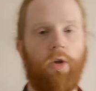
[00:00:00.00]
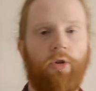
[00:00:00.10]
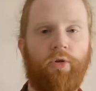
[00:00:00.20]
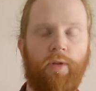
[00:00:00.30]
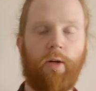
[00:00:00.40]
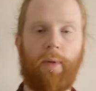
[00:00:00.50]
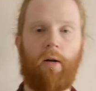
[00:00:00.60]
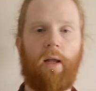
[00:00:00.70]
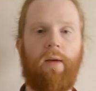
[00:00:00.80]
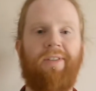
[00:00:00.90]
So the inner
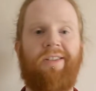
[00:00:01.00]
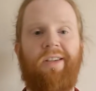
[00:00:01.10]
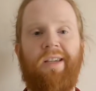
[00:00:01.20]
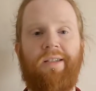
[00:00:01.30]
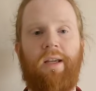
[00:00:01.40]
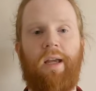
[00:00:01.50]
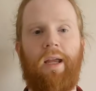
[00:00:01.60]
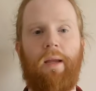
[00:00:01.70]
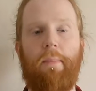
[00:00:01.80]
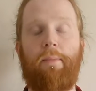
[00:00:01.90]
barrel I have in this is
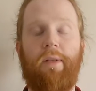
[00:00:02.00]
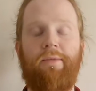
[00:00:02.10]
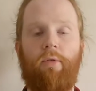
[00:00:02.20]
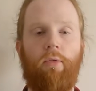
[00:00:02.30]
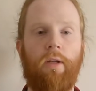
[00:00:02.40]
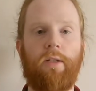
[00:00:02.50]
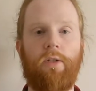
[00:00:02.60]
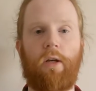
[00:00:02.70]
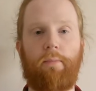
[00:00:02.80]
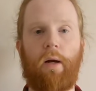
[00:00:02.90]
a Maple Leaf Crazy
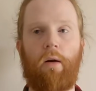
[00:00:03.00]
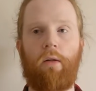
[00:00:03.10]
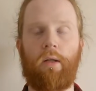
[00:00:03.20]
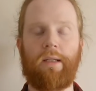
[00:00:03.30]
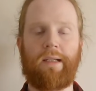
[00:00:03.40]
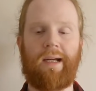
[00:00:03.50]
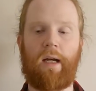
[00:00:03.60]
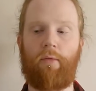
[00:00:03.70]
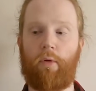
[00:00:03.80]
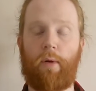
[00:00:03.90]
Jet barrel. I
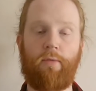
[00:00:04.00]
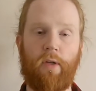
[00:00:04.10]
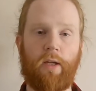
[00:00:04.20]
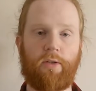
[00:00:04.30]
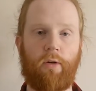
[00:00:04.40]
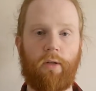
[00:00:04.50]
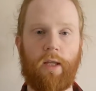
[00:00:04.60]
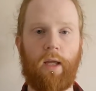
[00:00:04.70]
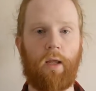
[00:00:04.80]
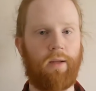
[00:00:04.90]
have one of my VSR
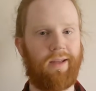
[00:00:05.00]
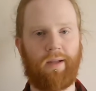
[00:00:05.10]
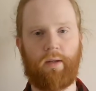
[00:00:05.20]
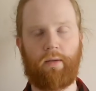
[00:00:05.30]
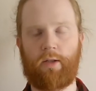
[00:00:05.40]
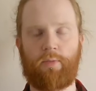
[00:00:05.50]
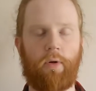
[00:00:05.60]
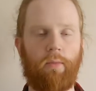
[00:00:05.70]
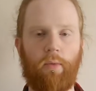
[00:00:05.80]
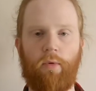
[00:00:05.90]
10 and it's
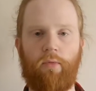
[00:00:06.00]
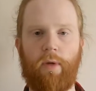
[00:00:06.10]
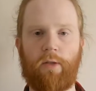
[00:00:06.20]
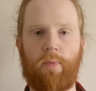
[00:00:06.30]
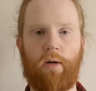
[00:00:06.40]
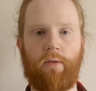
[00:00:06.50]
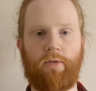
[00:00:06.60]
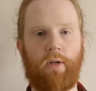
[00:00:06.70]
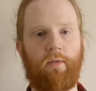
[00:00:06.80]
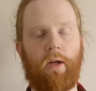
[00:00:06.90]
probably one of the best barrels
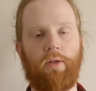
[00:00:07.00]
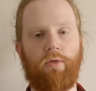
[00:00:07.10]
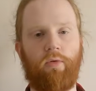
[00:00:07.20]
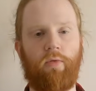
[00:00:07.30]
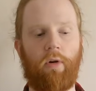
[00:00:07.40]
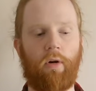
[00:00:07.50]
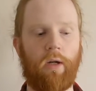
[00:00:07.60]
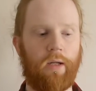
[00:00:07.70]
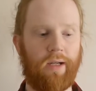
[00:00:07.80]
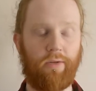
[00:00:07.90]
that I've had so far.
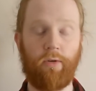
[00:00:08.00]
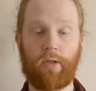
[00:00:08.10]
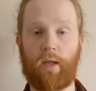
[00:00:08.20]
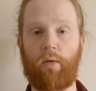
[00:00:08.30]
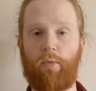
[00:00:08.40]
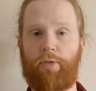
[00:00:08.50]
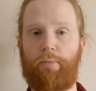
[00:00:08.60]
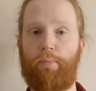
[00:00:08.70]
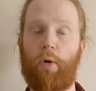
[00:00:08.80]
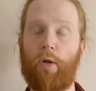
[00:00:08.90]
I do intend on
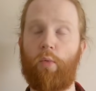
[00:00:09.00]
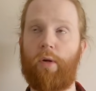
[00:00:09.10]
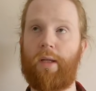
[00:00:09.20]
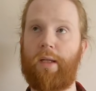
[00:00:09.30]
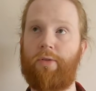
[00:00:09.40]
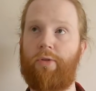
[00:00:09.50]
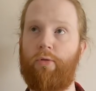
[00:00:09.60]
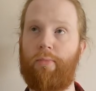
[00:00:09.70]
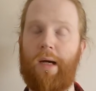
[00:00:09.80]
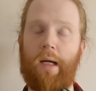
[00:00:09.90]
putting one into
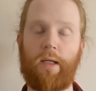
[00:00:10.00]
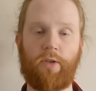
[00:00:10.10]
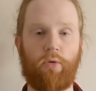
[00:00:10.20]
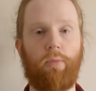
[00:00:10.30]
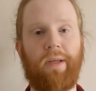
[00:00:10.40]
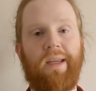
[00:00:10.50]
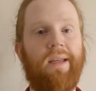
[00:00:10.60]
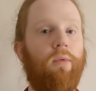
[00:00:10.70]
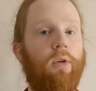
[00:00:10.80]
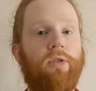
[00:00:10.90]
my Scorpion
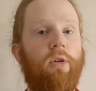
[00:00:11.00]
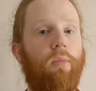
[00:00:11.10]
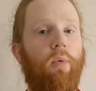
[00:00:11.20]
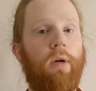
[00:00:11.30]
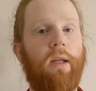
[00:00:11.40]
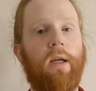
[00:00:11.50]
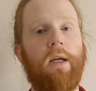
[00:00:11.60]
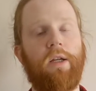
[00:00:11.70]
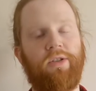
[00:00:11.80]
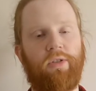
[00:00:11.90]
Evo at some point,
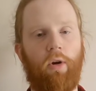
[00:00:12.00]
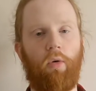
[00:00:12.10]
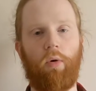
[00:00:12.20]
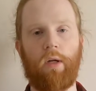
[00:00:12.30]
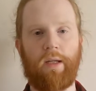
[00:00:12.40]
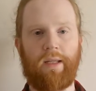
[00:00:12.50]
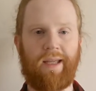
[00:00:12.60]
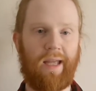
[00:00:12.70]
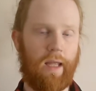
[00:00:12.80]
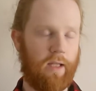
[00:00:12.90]
so
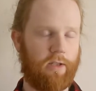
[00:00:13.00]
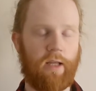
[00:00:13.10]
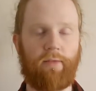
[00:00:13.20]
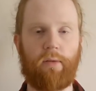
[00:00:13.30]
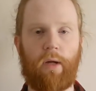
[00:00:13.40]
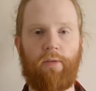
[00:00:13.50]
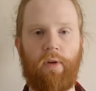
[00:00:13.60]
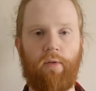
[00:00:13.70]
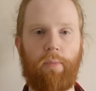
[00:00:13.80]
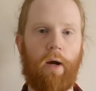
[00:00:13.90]
it's definitely my
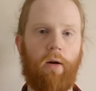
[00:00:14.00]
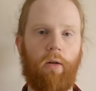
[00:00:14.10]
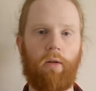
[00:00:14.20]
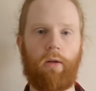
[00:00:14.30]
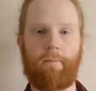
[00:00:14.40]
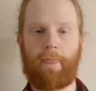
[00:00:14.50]
favourite barrel.